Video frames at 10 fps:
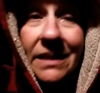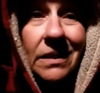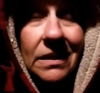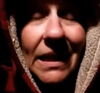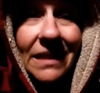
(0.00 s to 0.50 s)

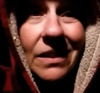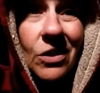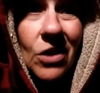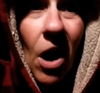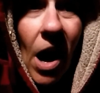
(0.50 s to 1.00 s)
It's it's
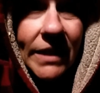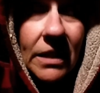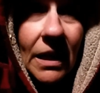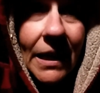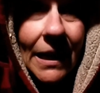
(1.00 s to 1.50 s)

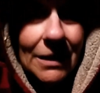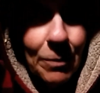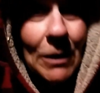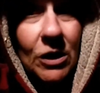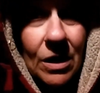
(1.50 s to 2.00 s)
not,
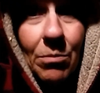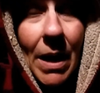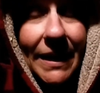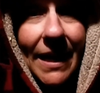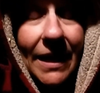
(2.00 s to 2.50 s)
especially in
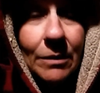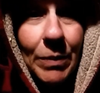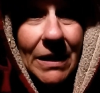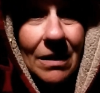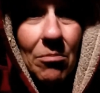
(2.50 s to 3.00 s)
my case,
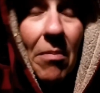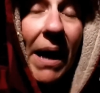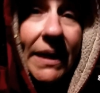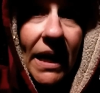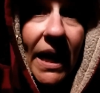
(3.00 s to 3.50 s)
because in
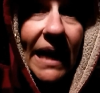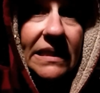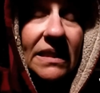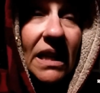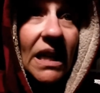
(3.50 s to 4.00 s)
my
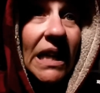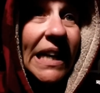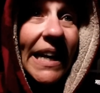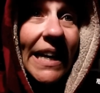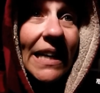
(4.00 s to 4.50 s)
case,
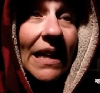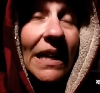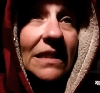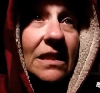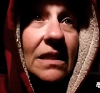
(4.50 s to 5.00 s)
it,
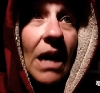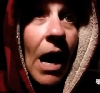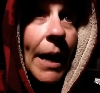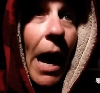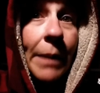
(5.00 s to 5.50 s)
it's
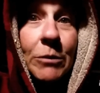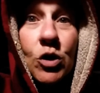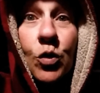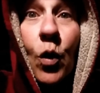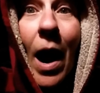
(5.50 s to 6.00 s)
I, I'm
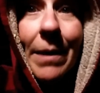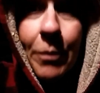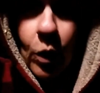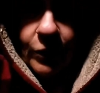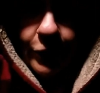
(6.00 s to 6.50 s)

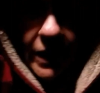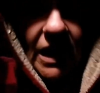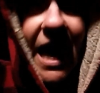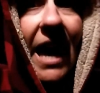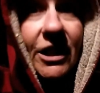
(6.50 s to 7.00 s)

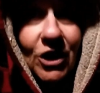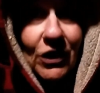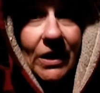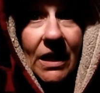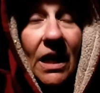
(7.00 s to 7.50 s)
trimorphic.
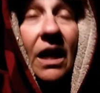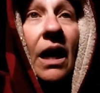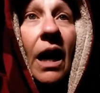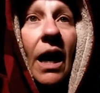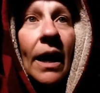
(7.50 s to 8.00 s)
Actually,
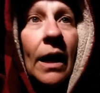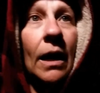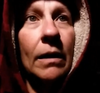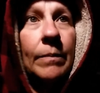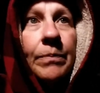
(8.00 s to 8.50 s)

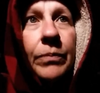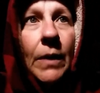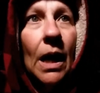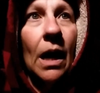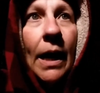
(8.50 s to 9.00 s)
um,
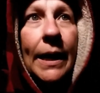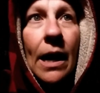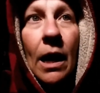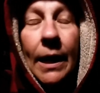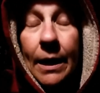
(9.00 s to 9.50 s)
I
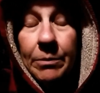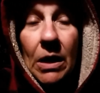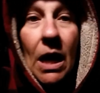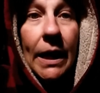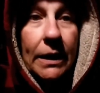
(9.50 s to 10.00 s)
I am
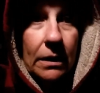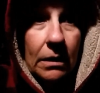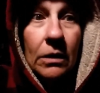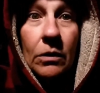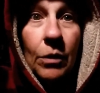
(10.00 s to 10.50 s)

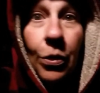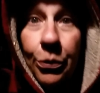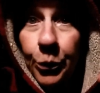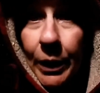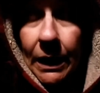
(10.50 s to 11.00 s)
like
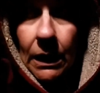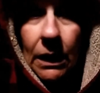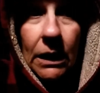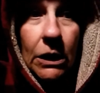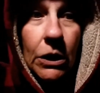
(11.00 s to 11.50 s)
three.
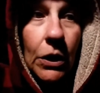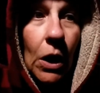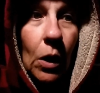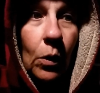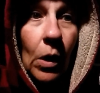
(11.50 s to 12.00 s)
You
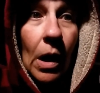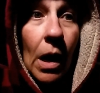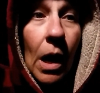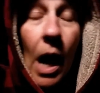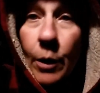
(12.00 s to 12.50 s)
know,
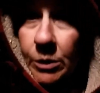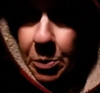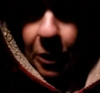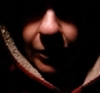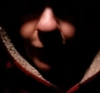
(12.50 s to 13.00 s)
I was
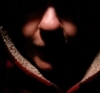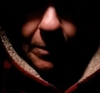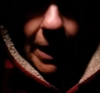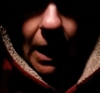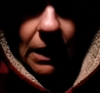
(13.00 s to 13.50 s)
born a
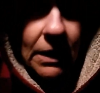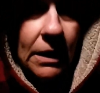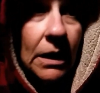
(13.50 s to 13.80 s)
female.